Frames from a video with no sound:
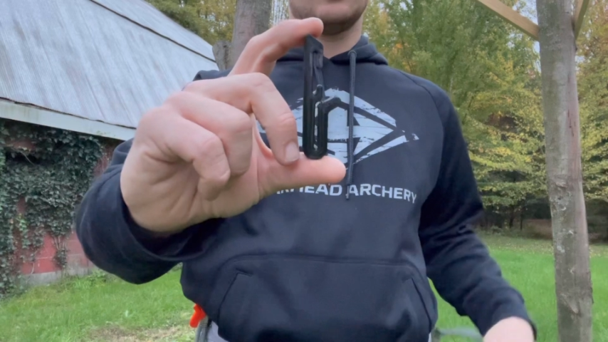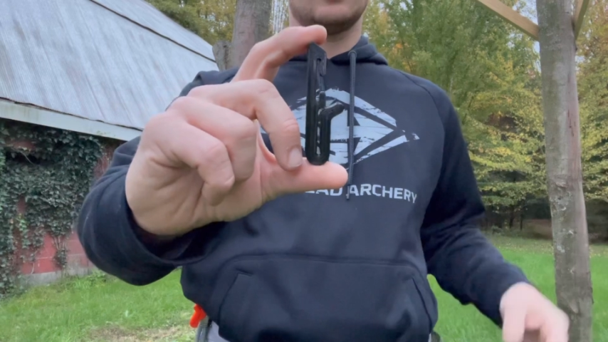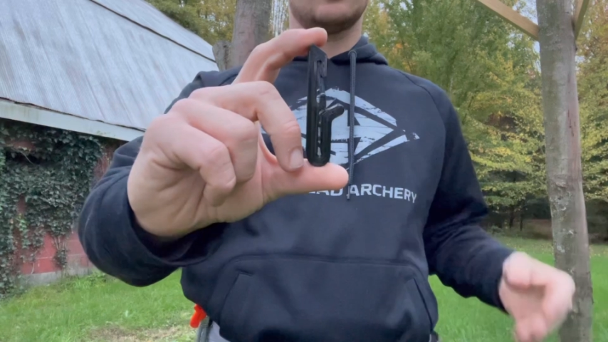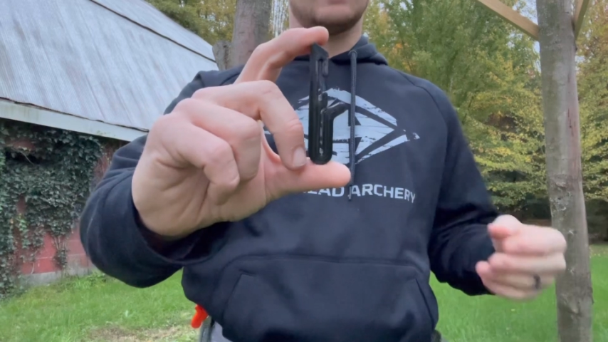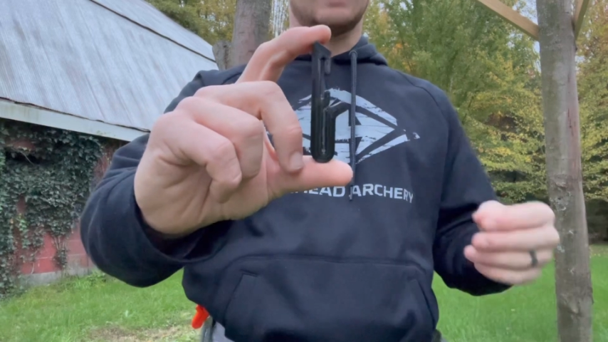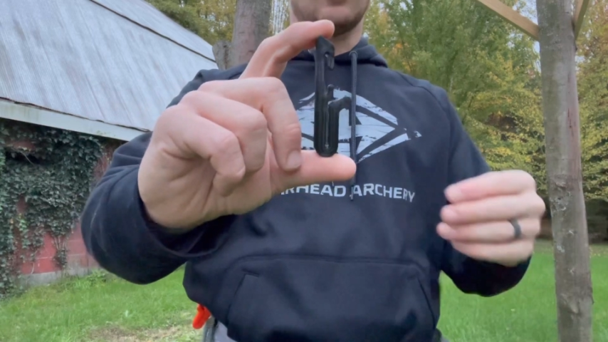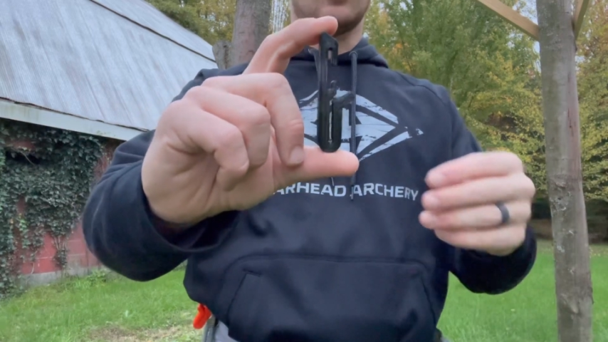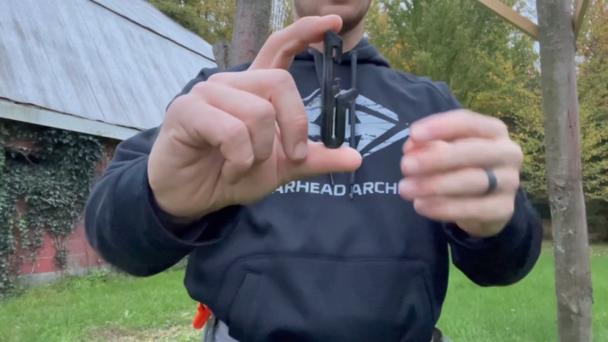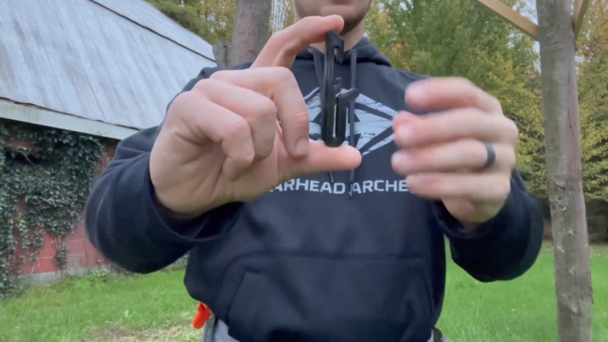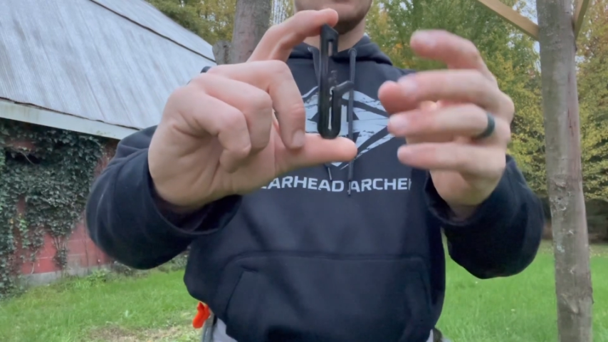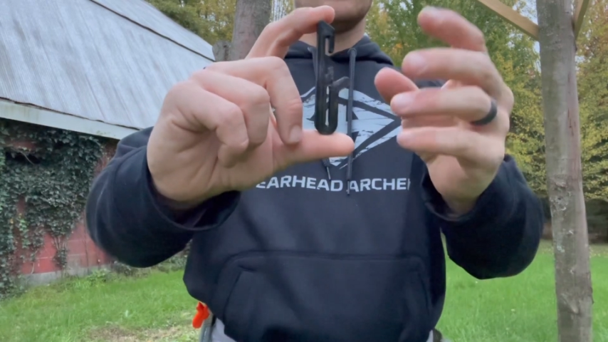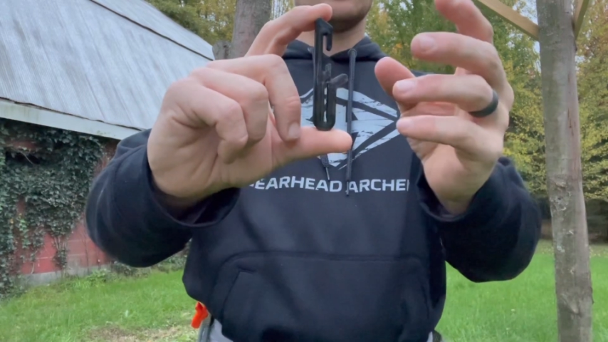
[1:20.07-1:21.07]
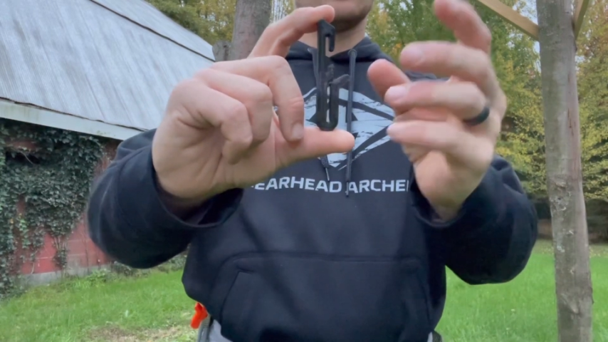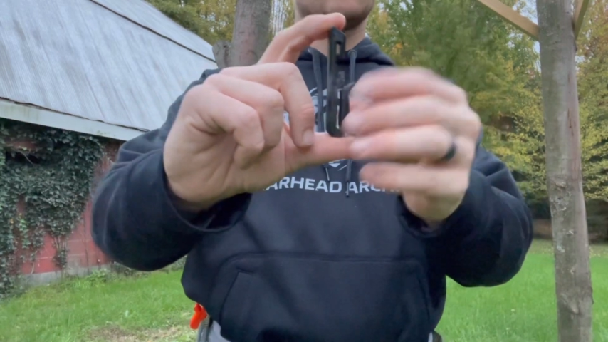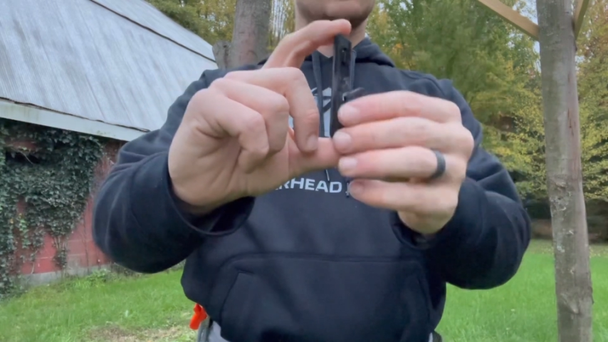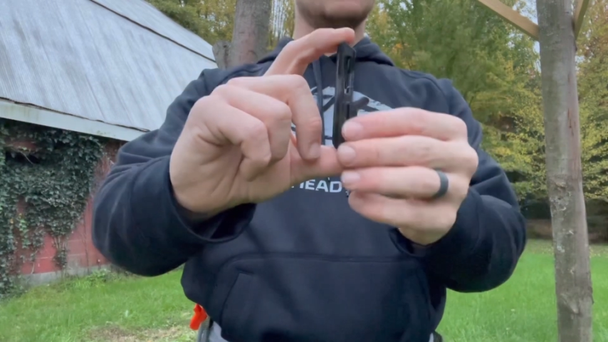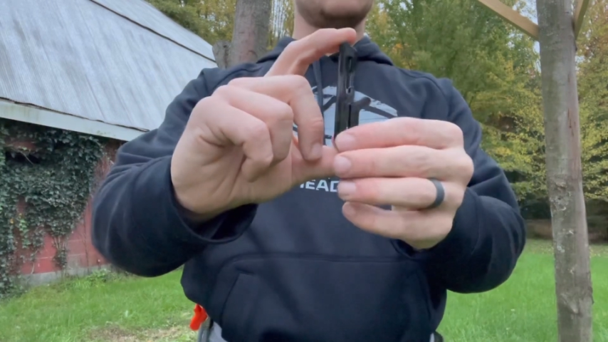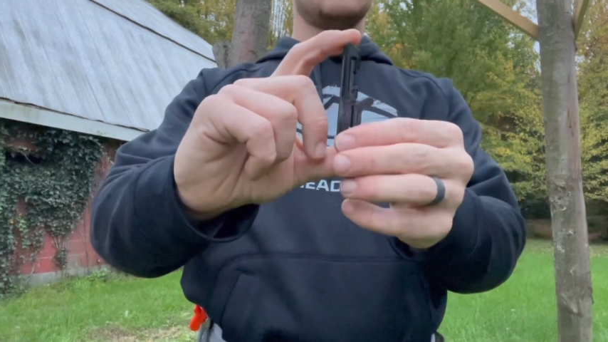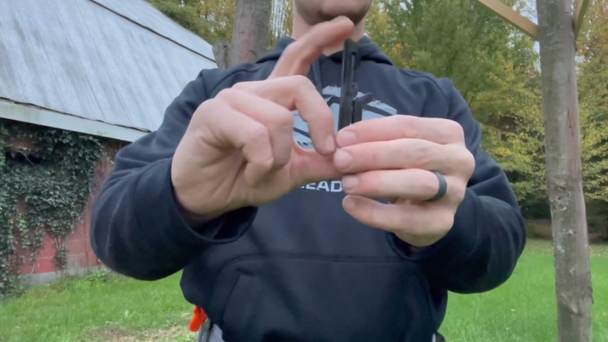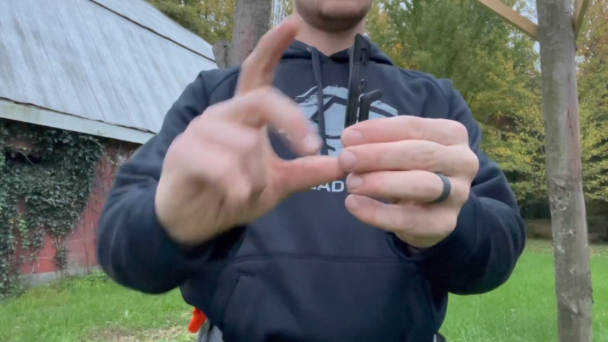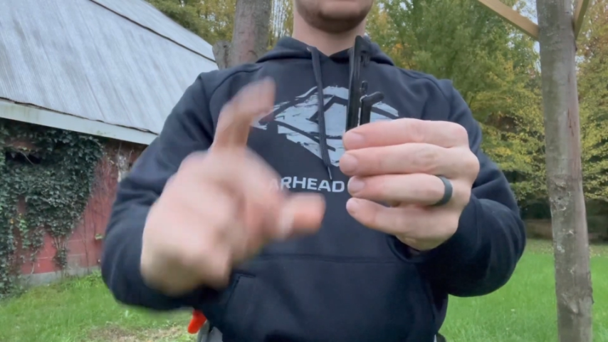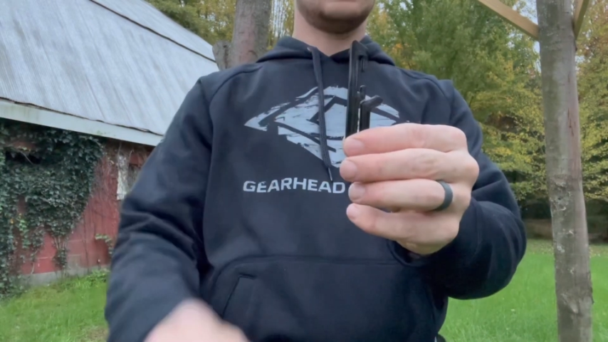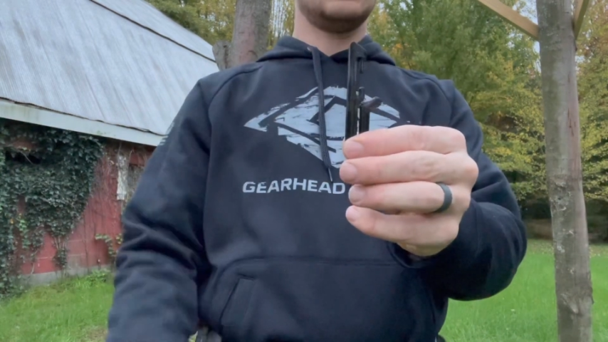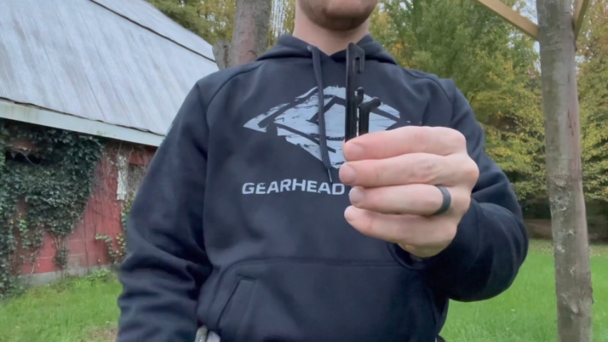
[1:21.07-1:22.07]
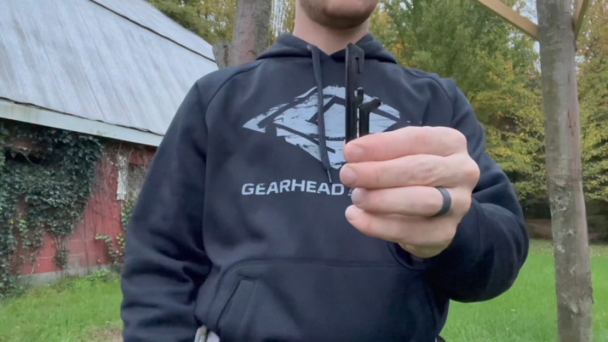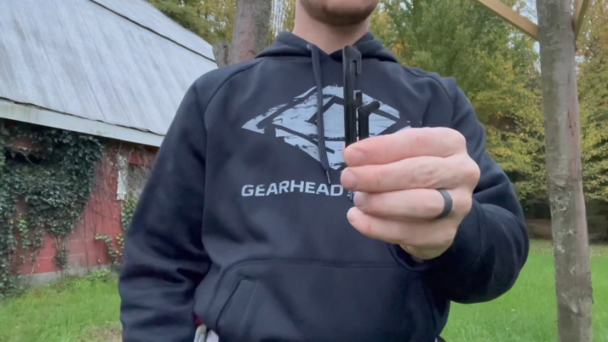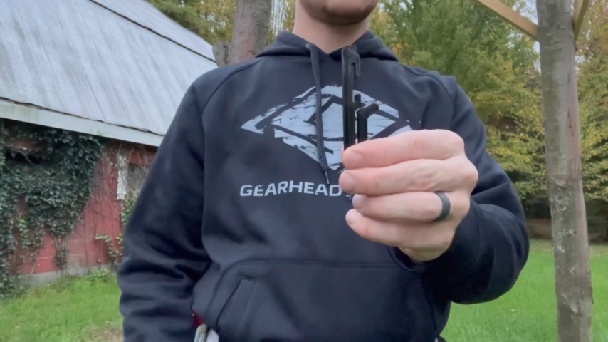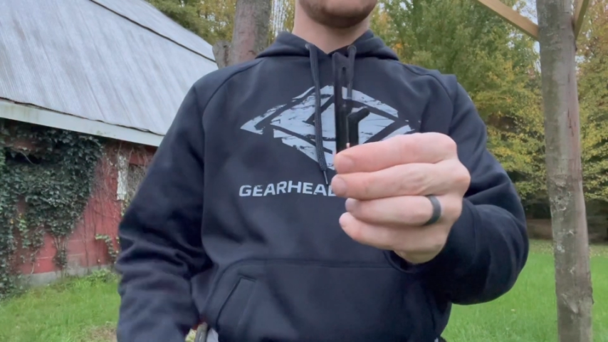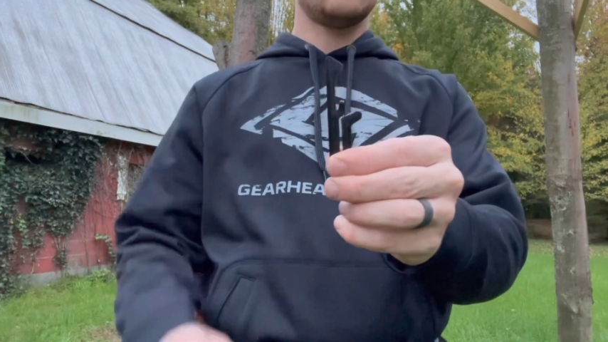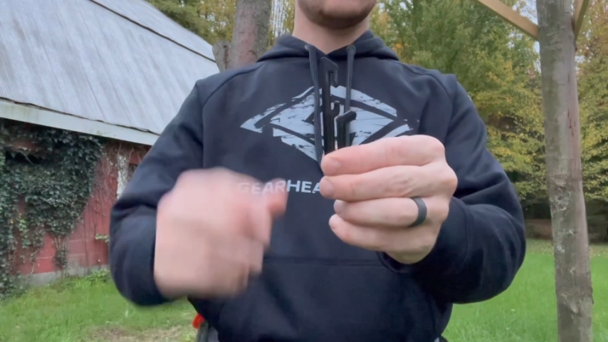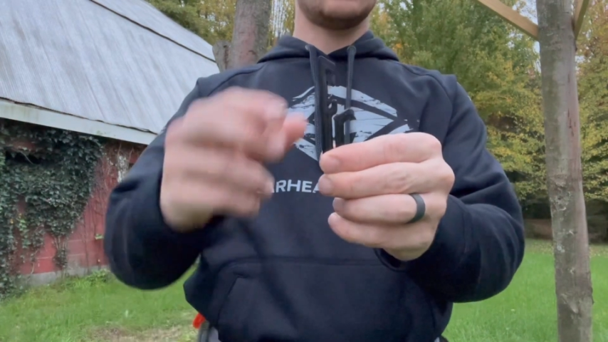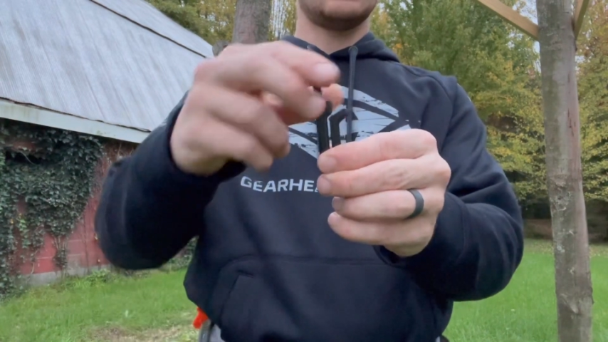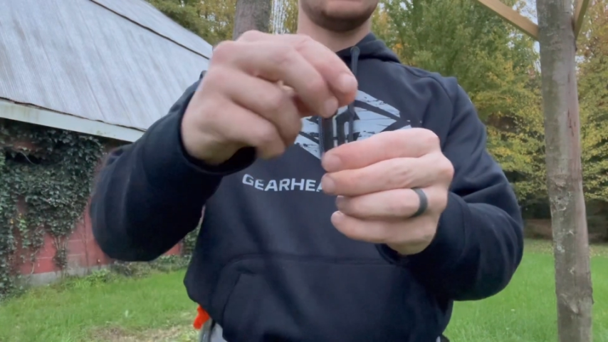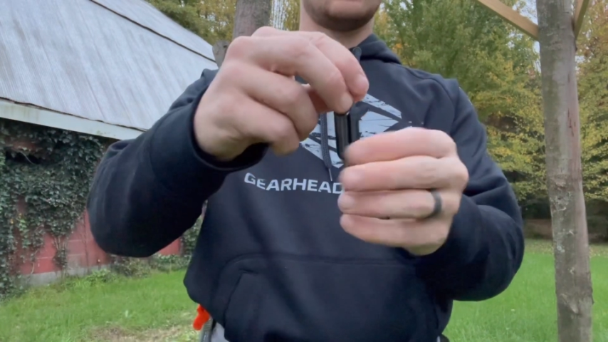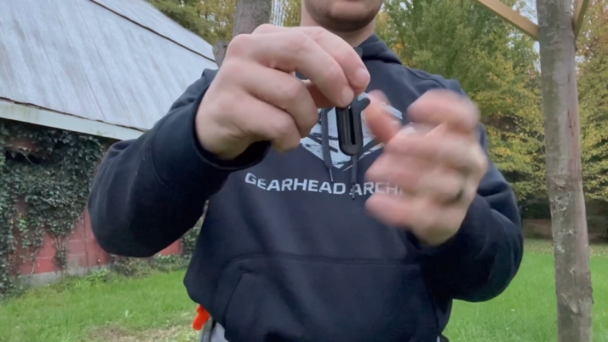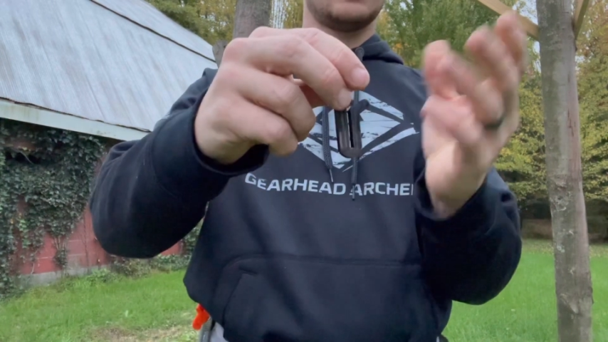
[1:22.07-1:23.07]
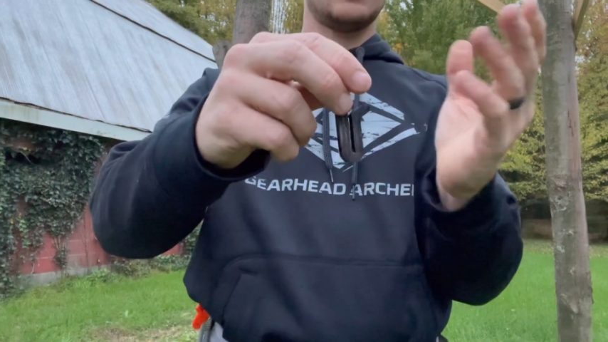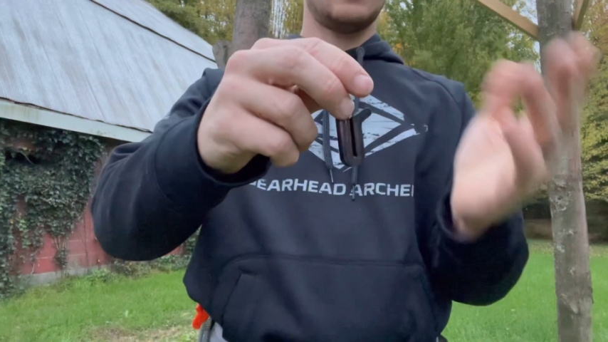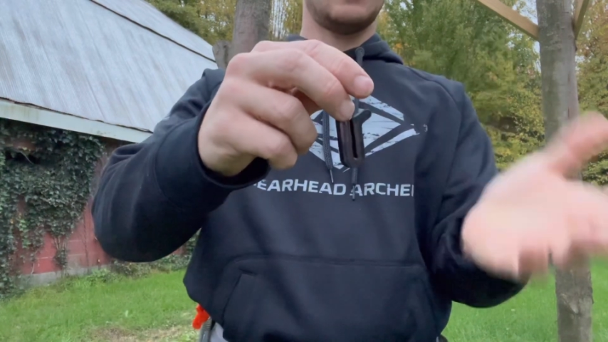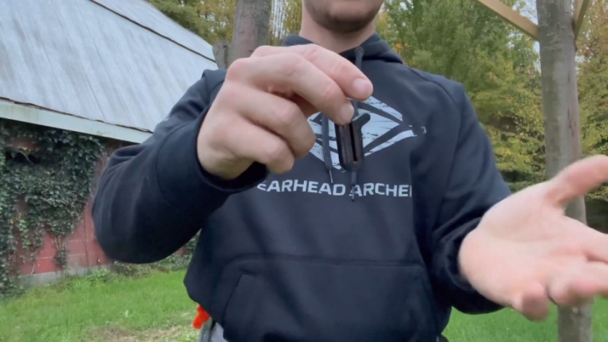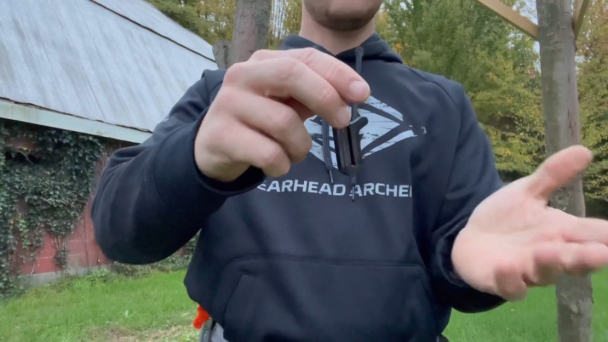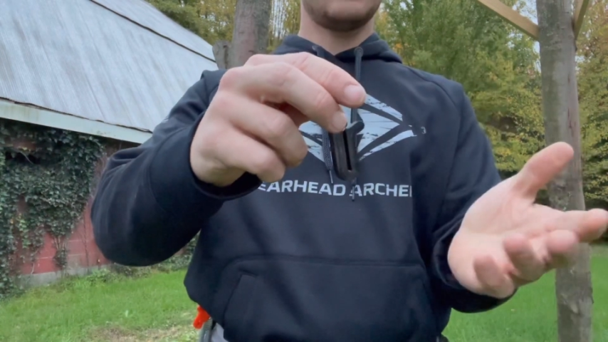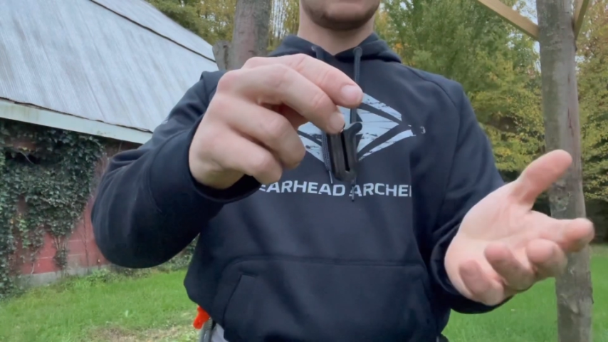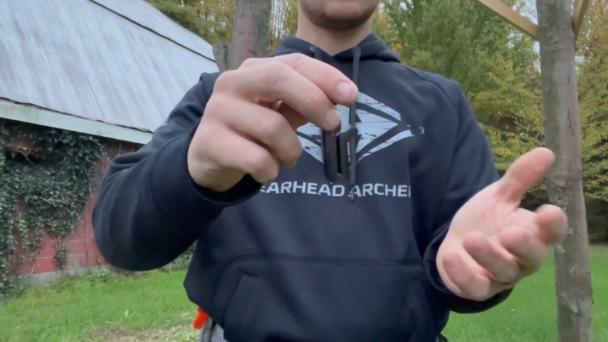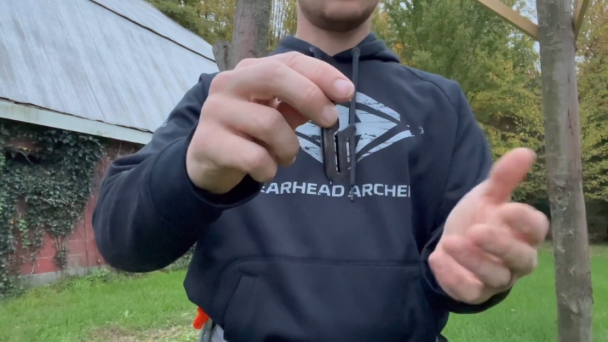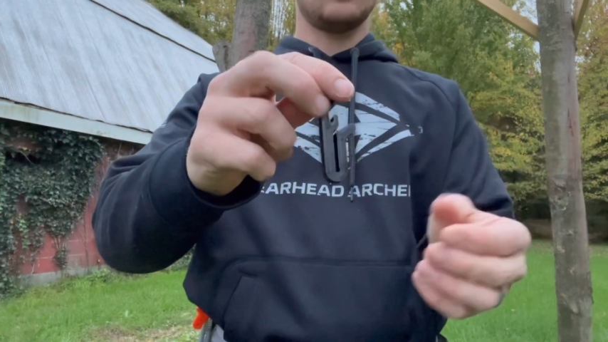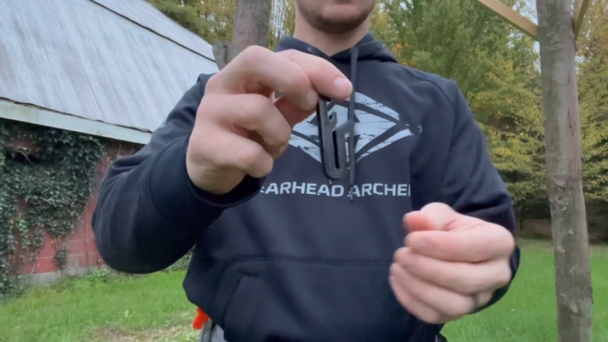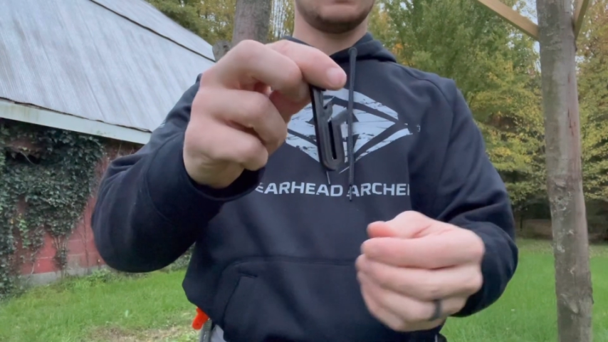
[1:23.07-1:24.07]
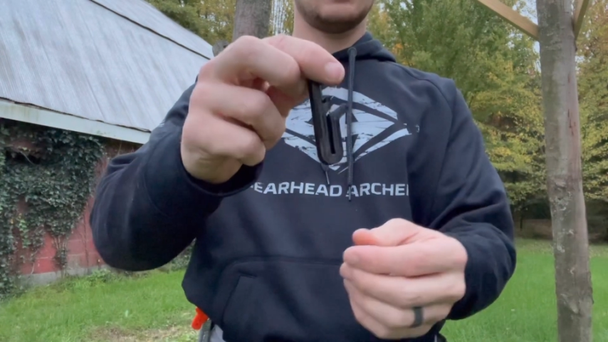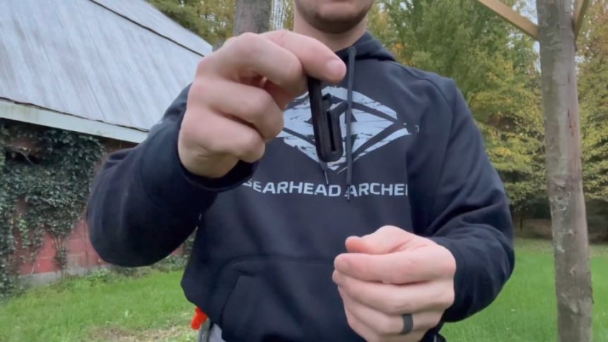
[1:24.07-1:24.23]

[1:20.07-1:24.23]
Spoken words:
No face is visible, so there are no lips to read.